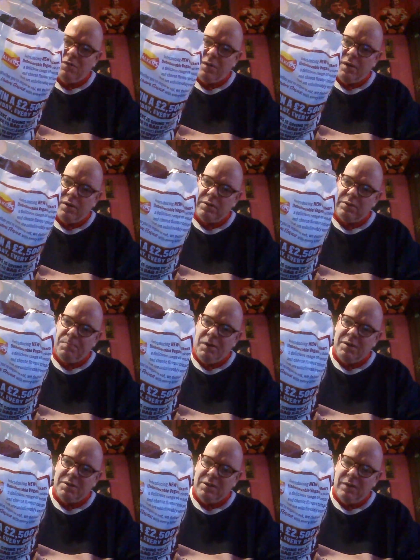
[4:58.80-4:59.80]
grand
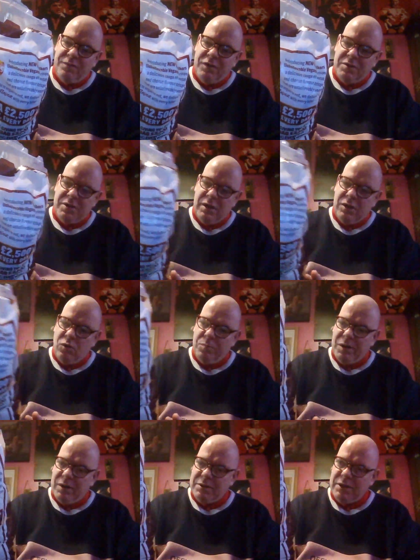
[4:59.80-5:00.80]
payday if you dare. No
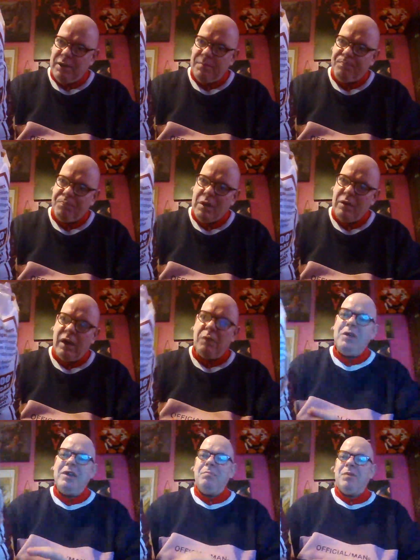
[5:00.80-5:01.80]
bad. Eh?
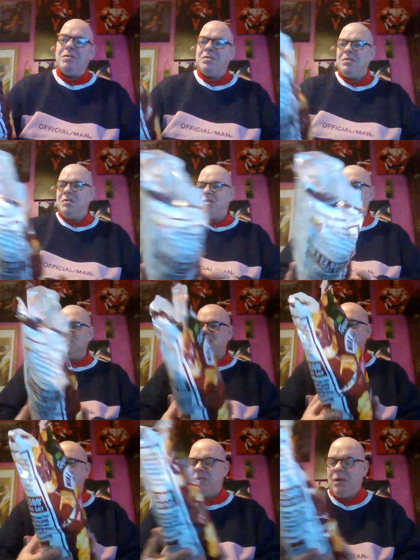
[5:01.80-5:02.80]
Anyway, get back to these
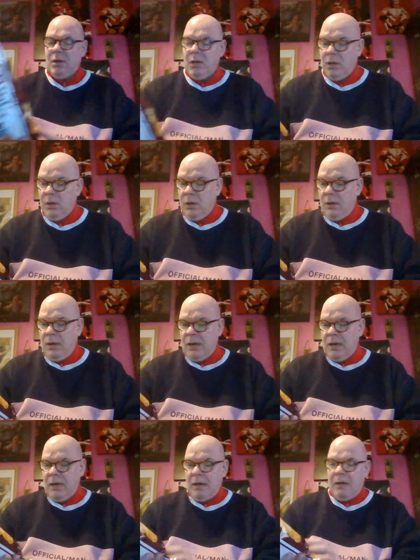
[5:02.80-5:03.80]
crisps.
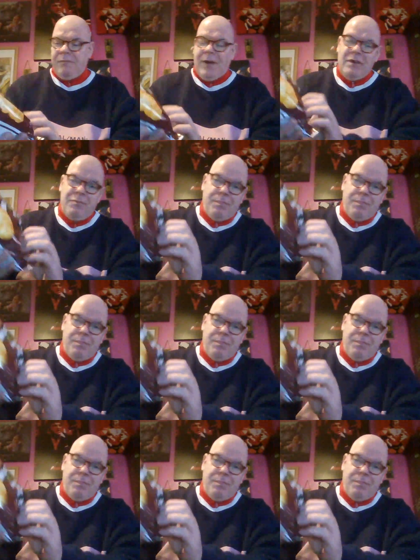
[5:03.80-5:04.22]
Uh, a five